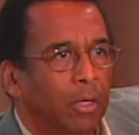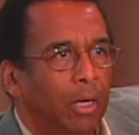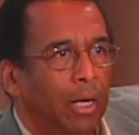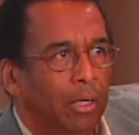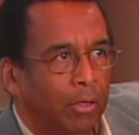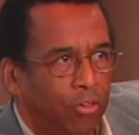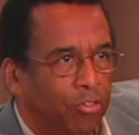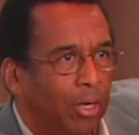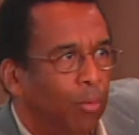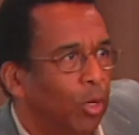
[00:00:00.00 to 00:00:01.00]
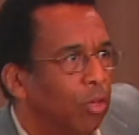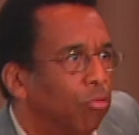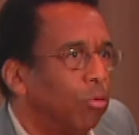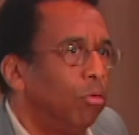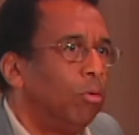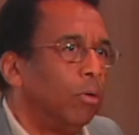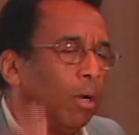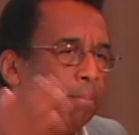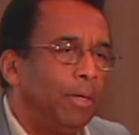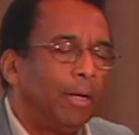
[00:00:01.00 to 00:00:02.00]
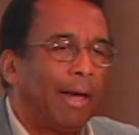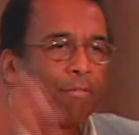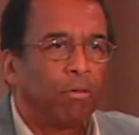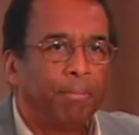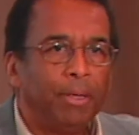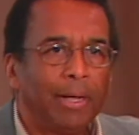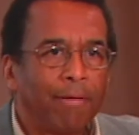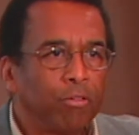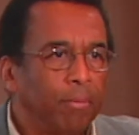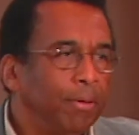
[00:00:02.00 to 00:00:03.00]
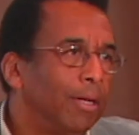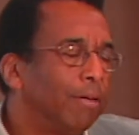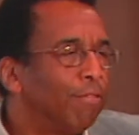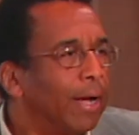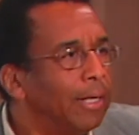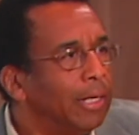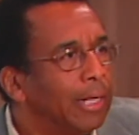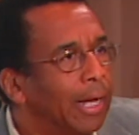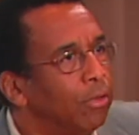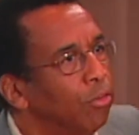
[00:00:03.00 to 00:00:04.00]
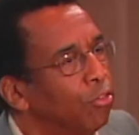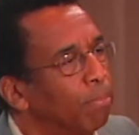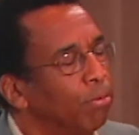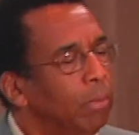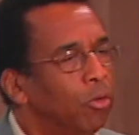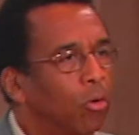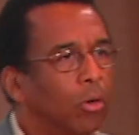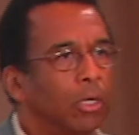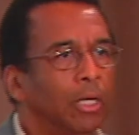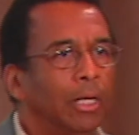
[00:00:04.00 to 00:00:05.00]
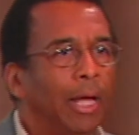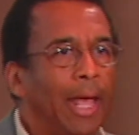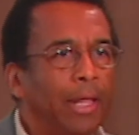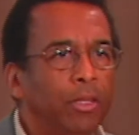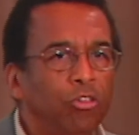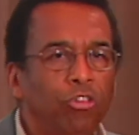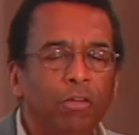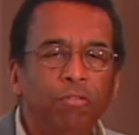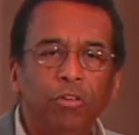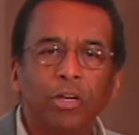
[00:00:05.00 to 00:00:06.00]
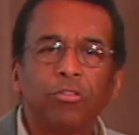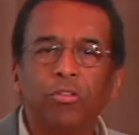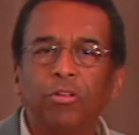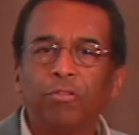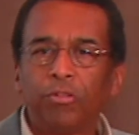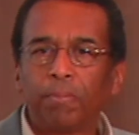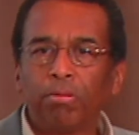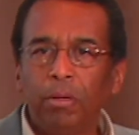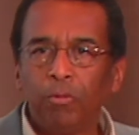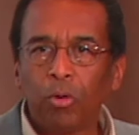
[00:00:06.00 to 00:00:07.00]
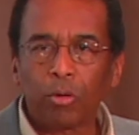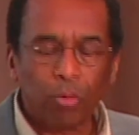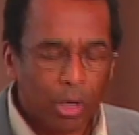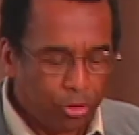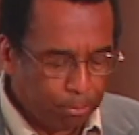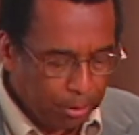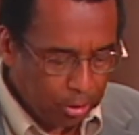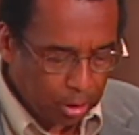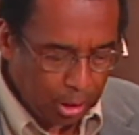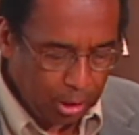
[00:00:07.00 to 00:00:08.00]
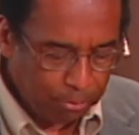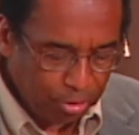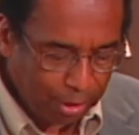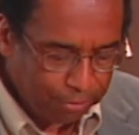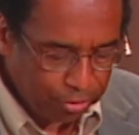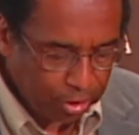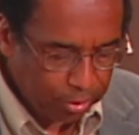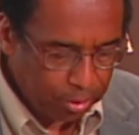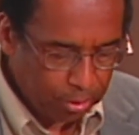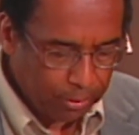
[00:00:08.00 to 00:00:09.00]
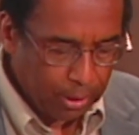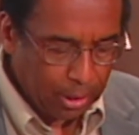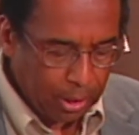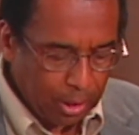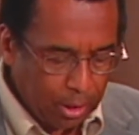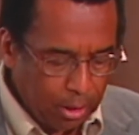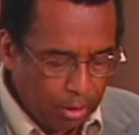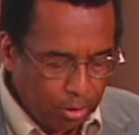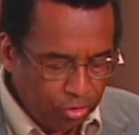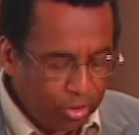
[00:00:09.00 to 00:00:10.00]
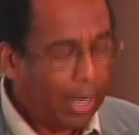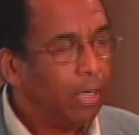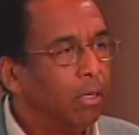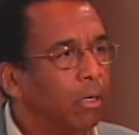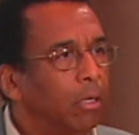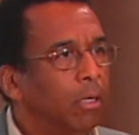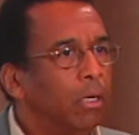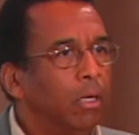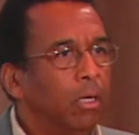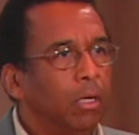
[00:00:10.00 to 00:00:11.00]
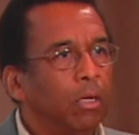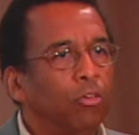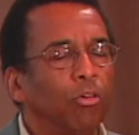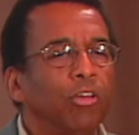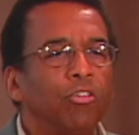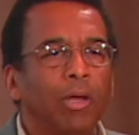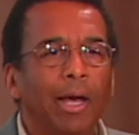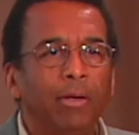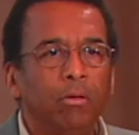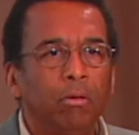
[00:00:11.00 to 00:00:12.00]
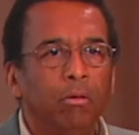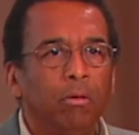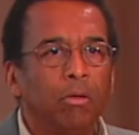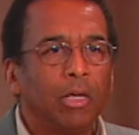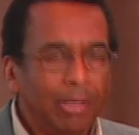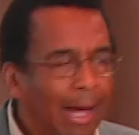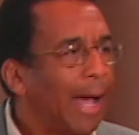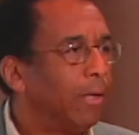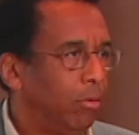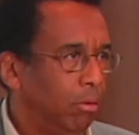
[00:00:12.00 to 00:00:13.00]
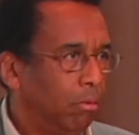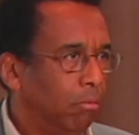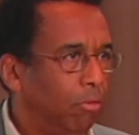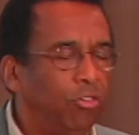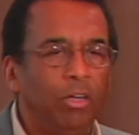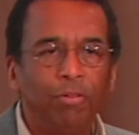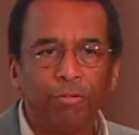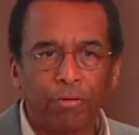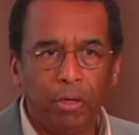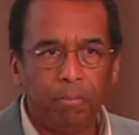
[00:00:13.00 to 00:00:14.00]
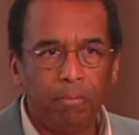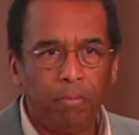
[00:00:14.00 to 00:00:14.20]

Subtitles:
And as I said, it went through appeal after appeal after appeal, and finally it got to the Supreme Court, and the Chief Justice of the Supreme Court, Roger B. Taney, himself a Southerner, said Dred Scott cannot receive his freedom.